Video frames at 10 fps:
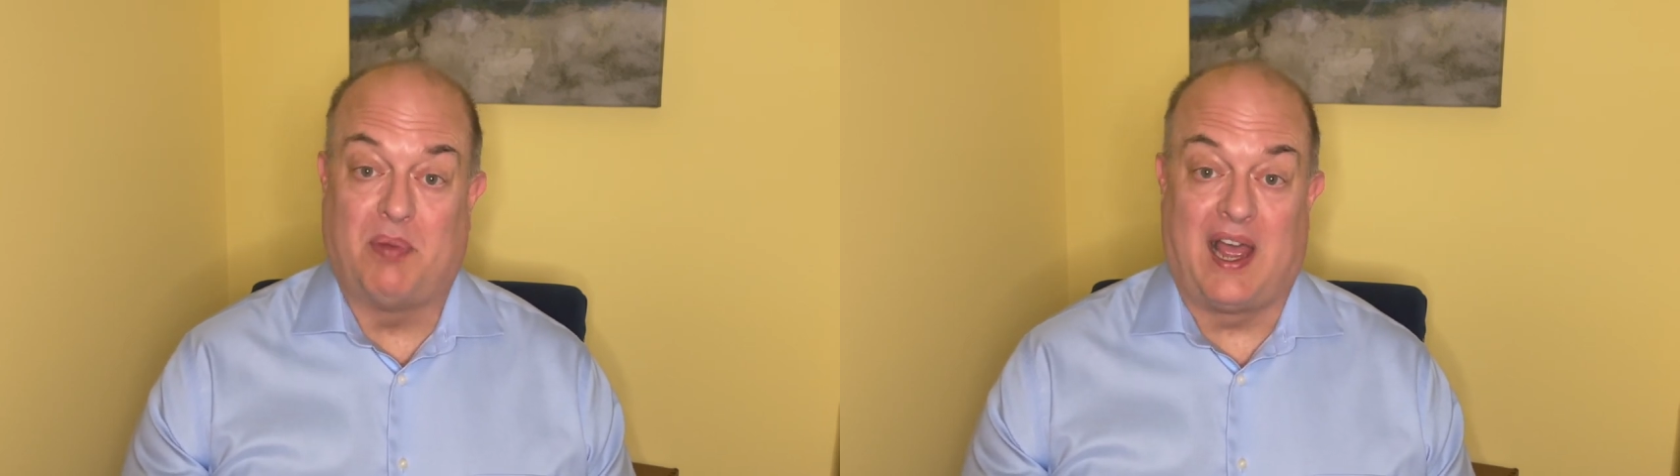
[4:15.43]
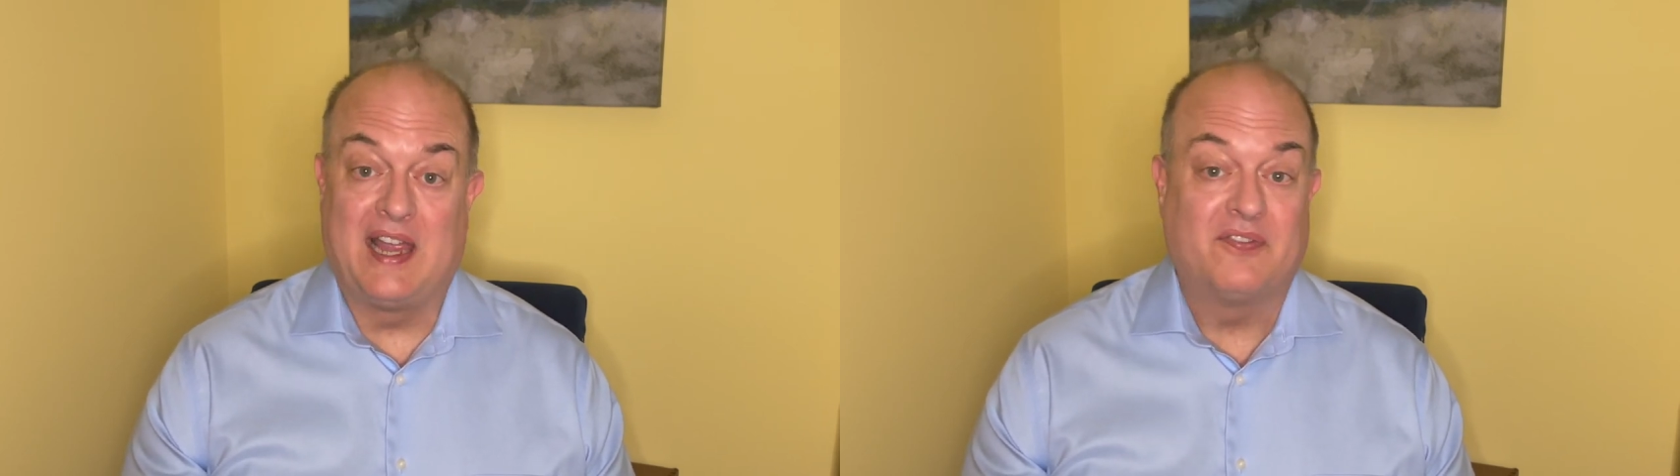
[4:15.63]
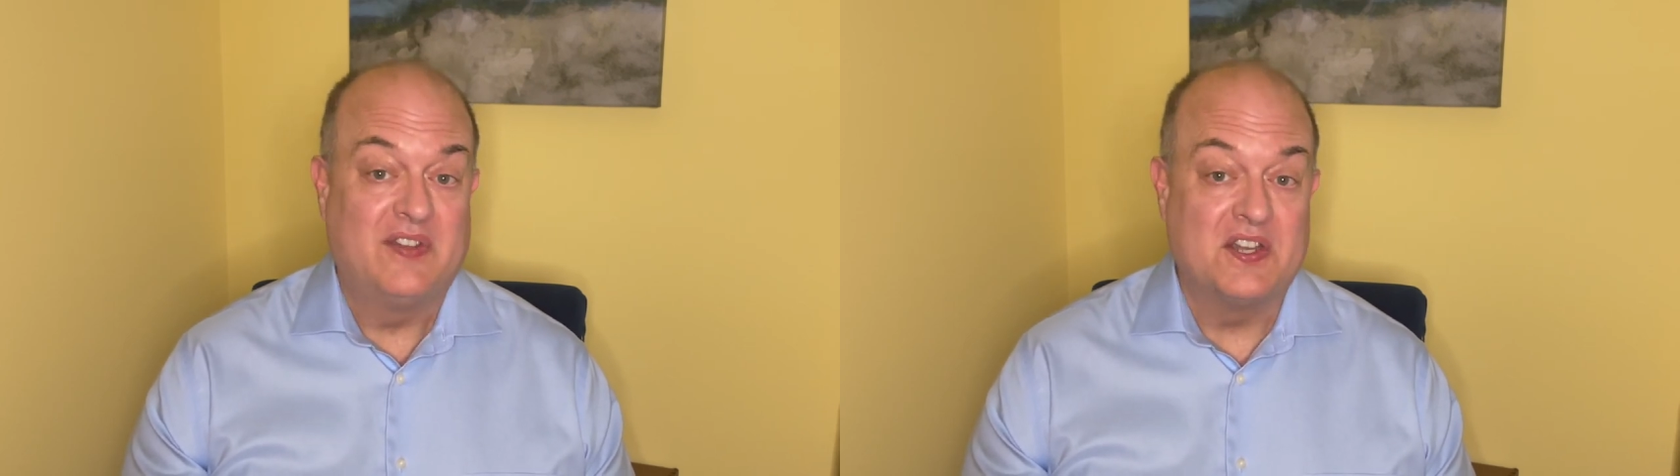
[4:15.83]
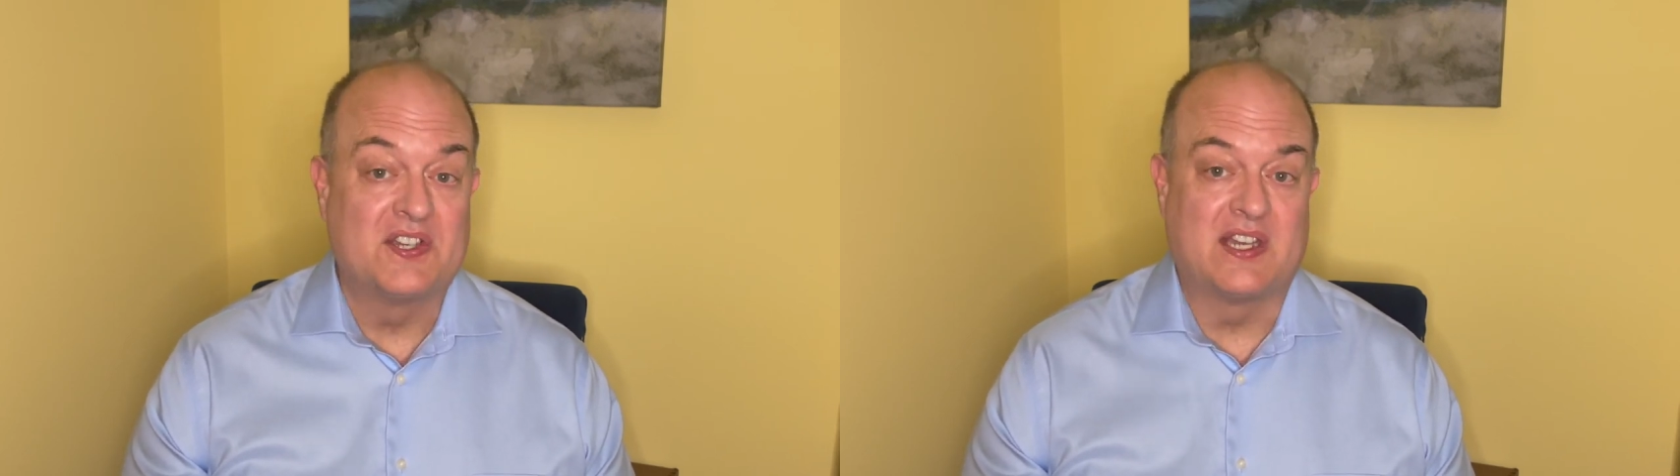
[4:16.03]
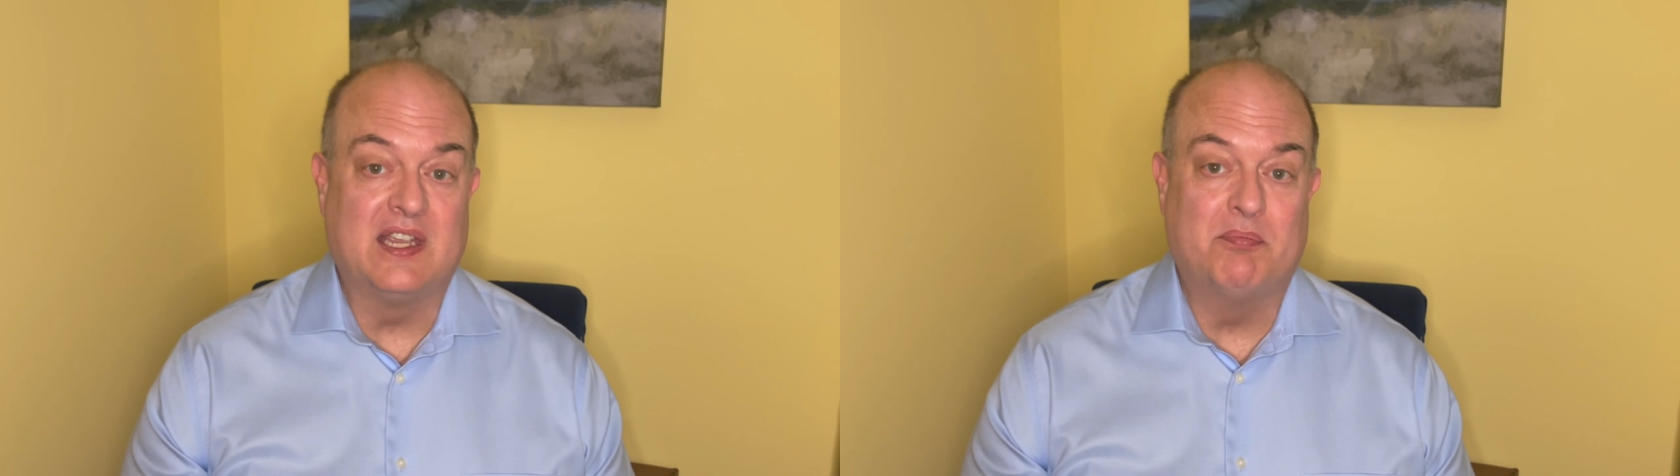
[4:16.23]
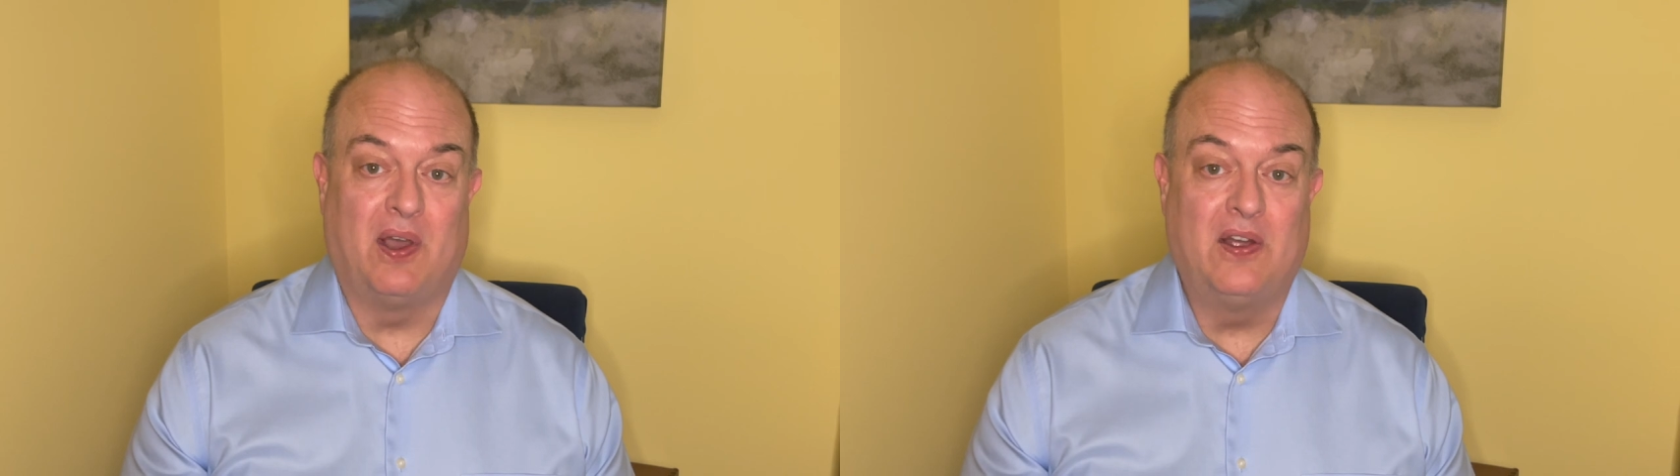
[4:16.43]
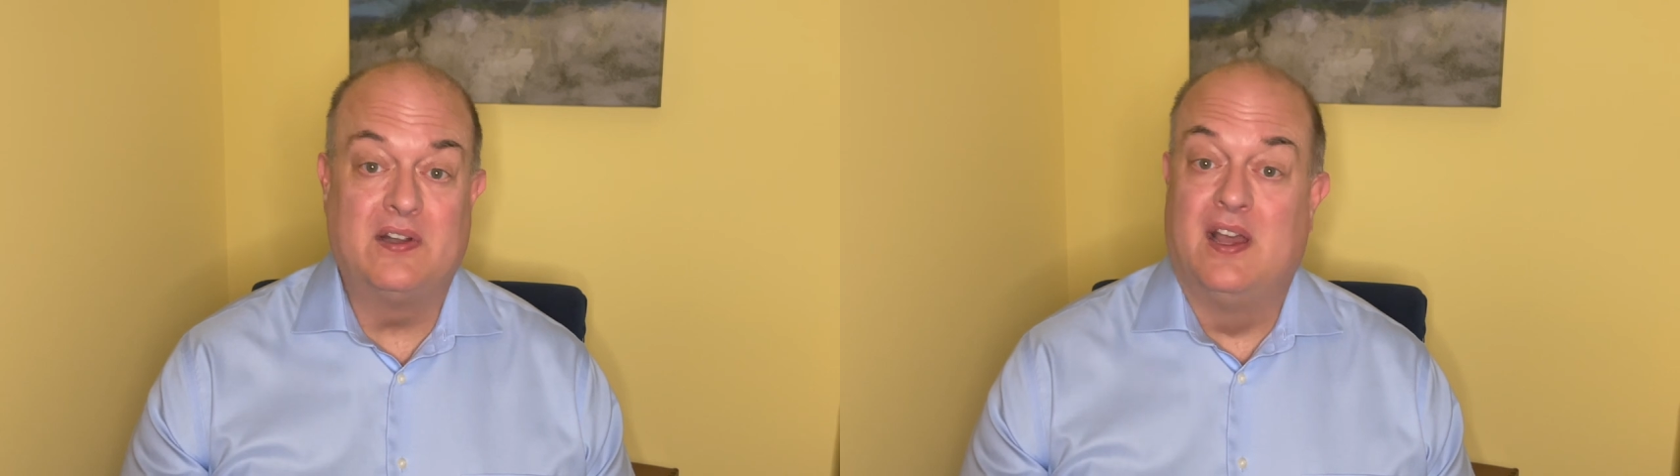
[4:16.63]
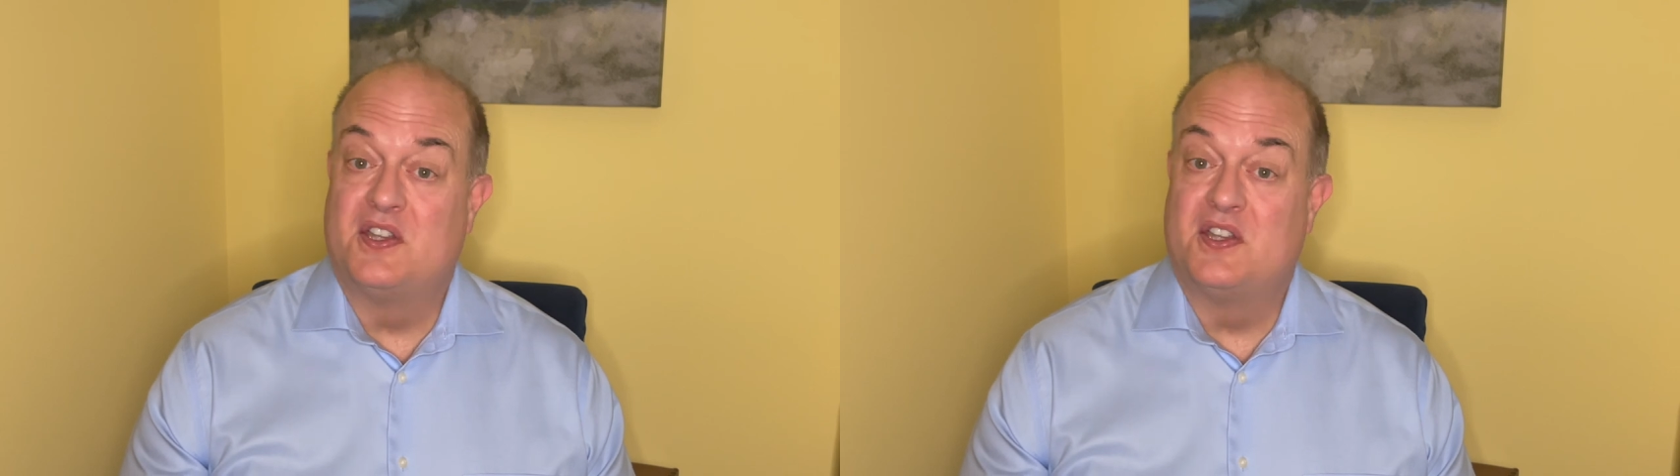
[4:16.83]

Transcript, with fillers: bike, fish, ski, boat,